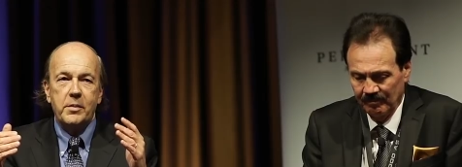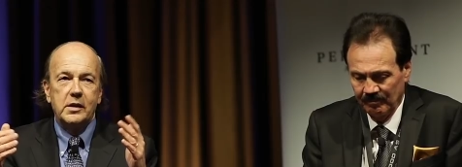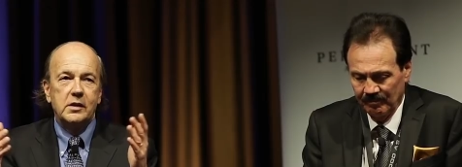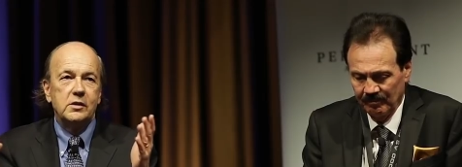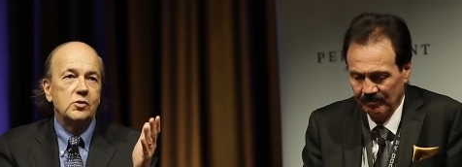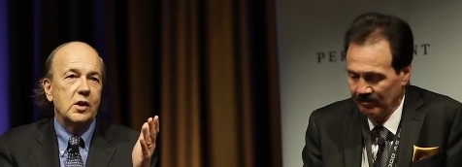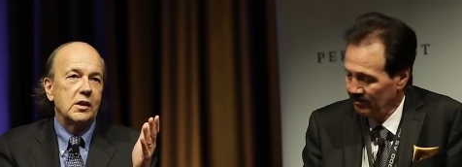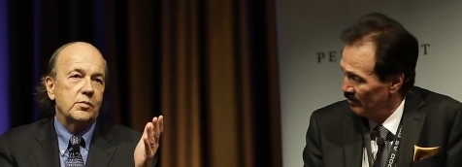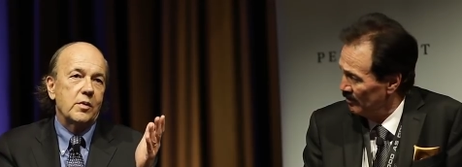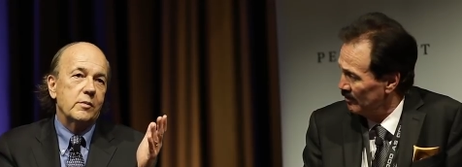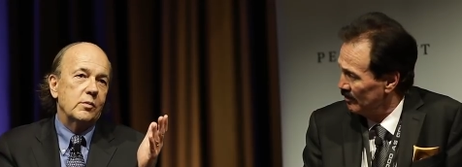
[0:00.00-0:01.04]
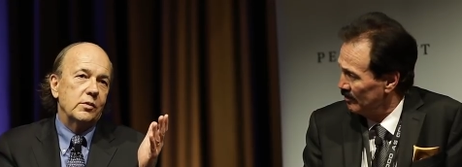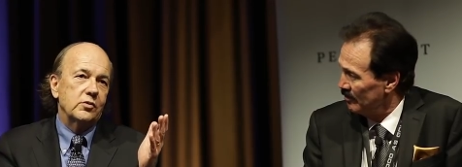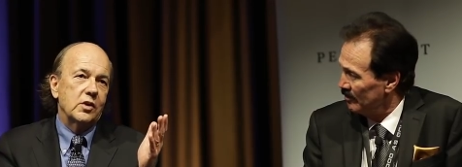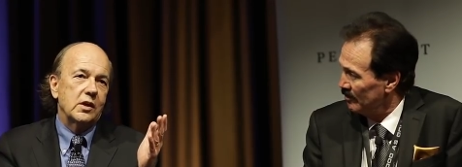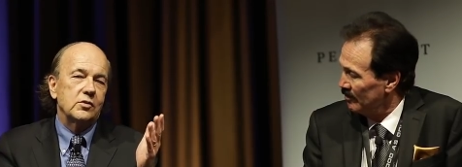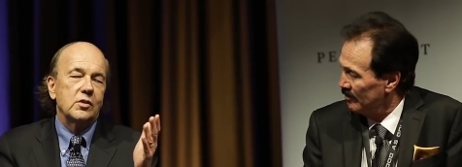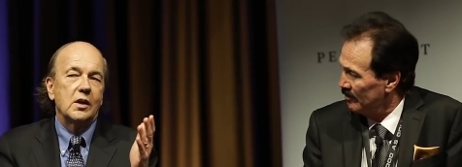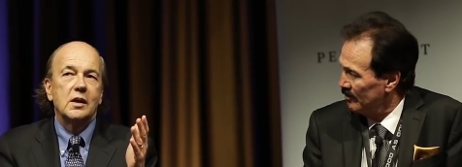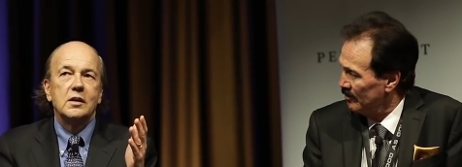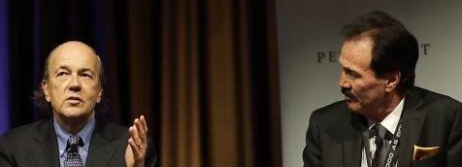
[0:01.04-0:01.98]
Speaker 1: but it could change. Probably will change.
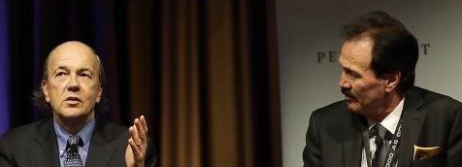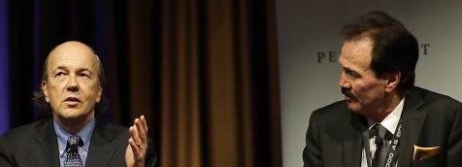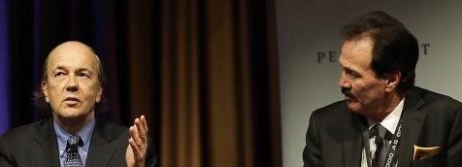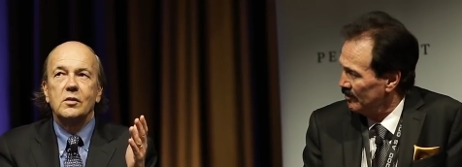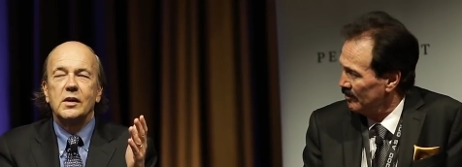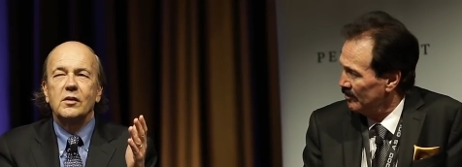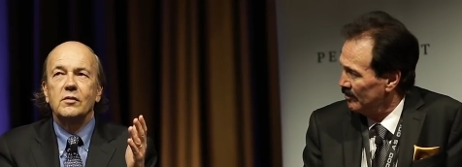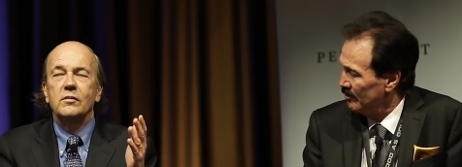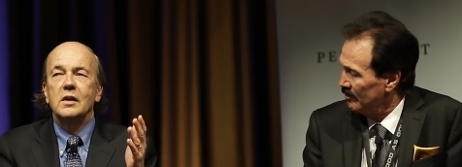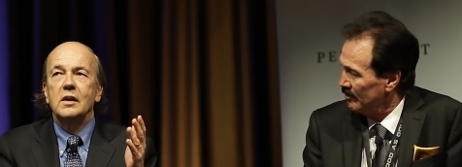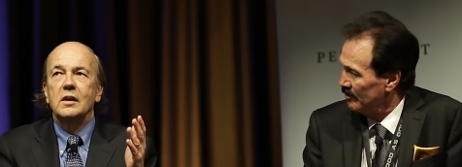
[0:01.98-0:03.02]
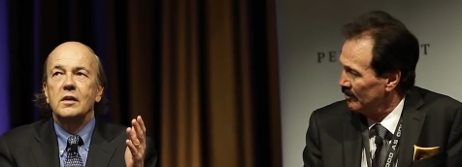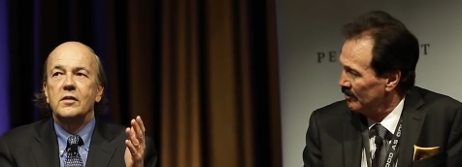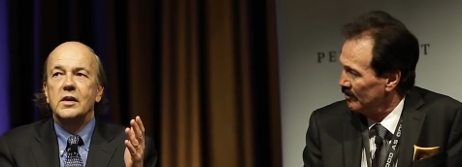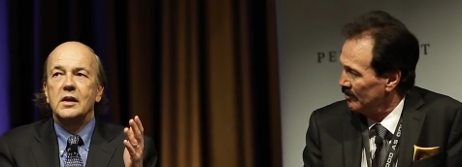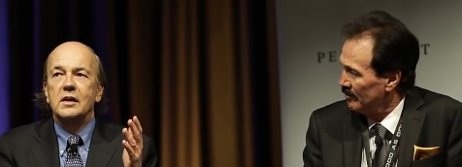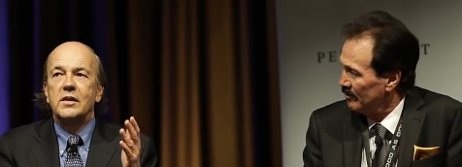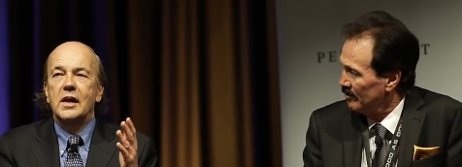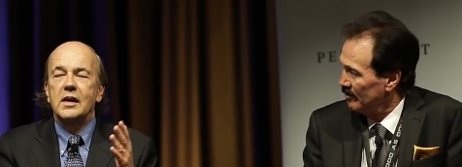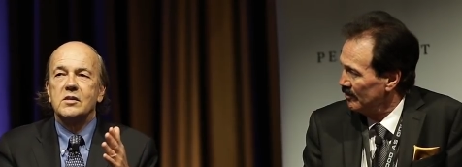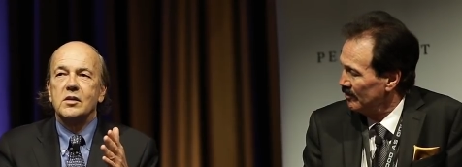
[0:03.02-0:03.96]
And so I don't think
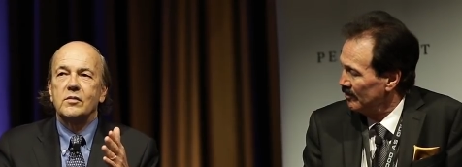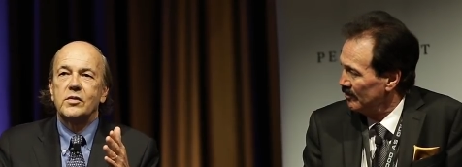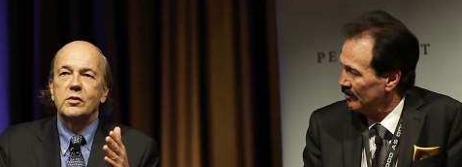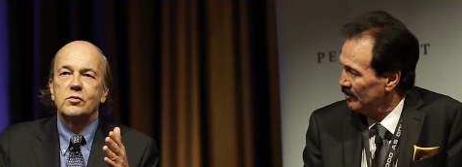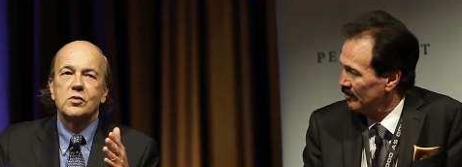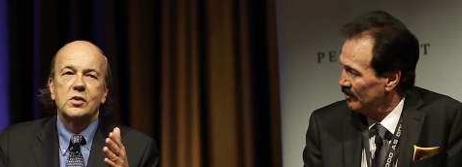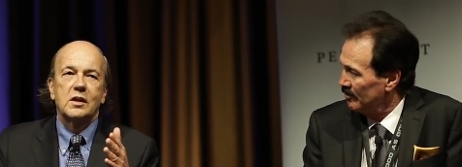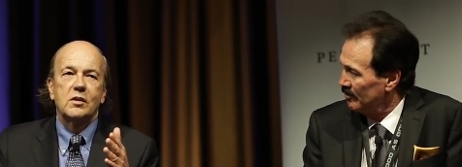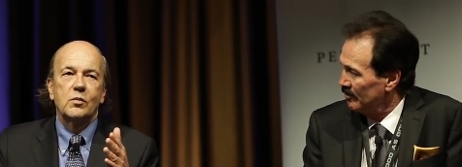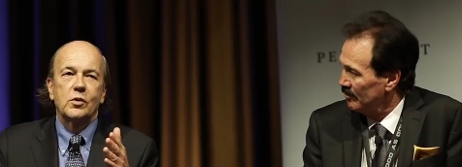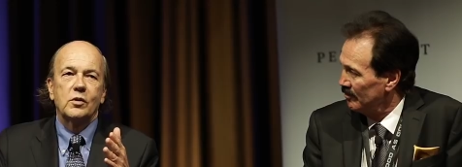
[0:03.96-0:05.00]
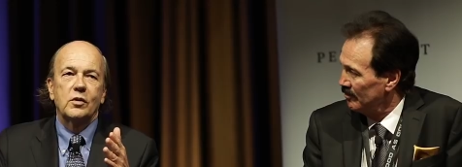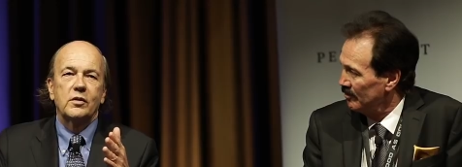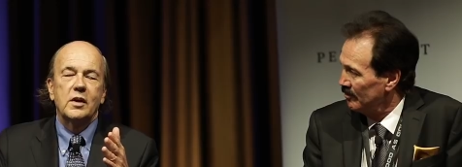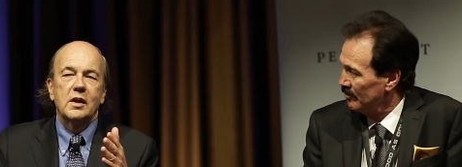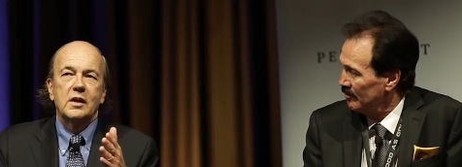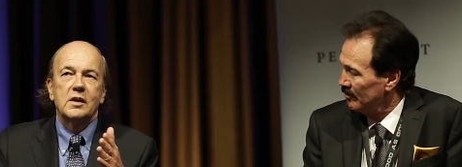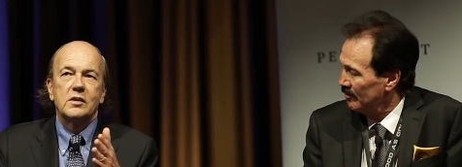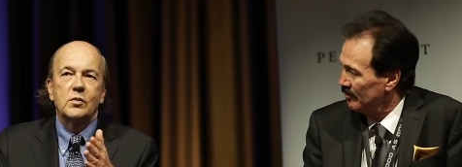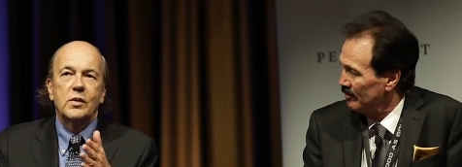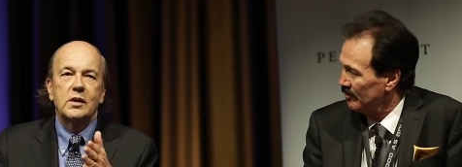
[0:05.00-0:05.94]
that some future state of the world
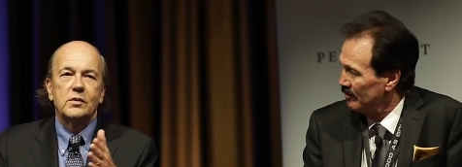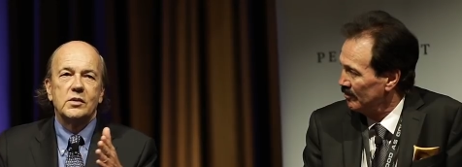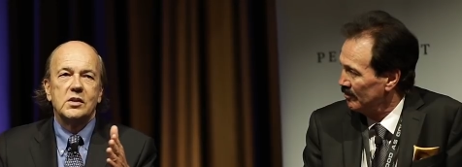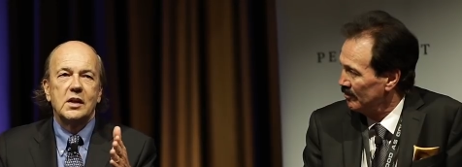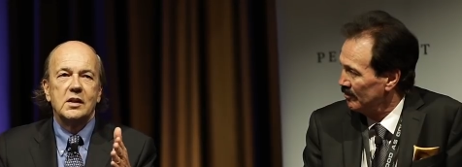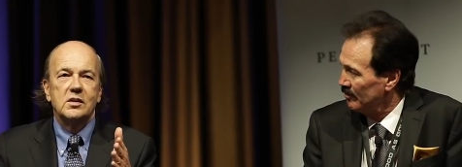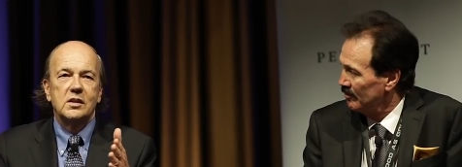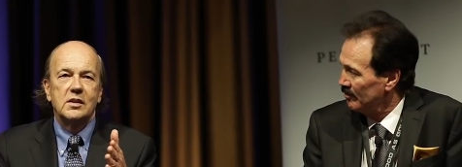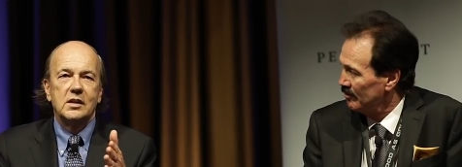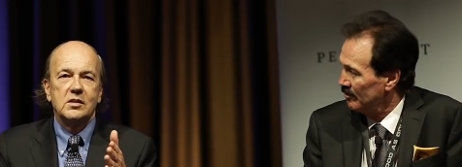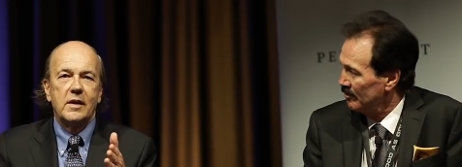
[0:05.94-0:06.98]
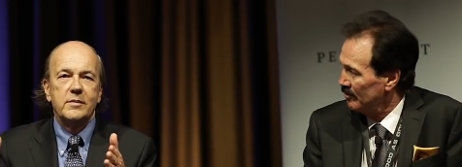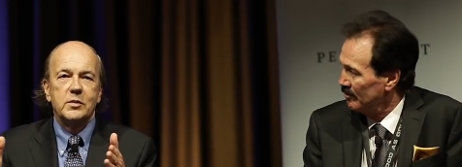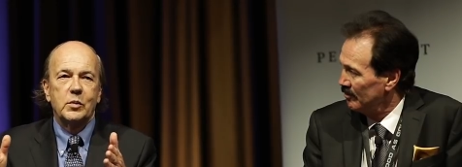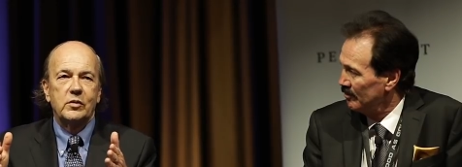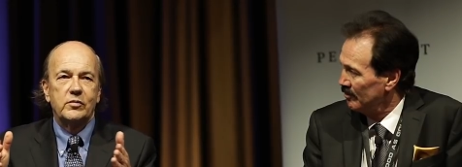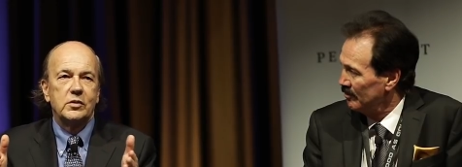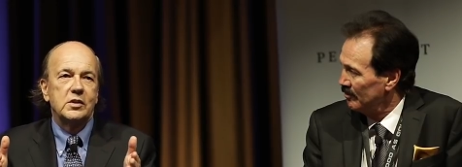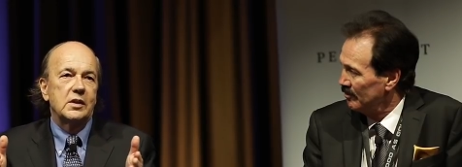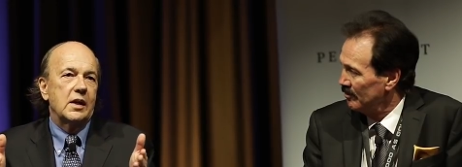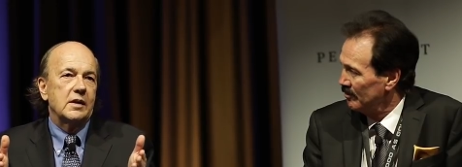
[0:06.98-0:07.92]
is the way to assess it. That's optimal for
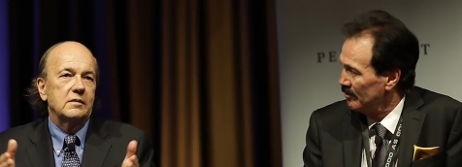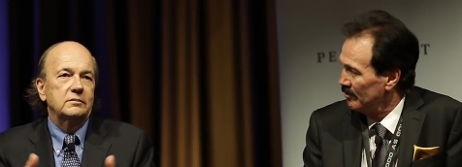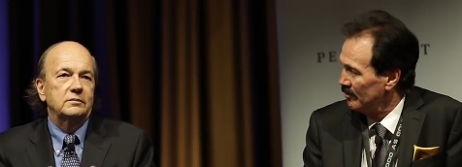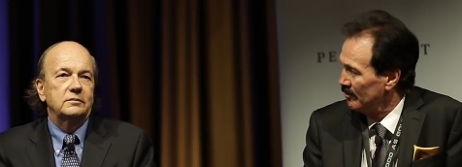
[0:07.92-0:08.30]
today.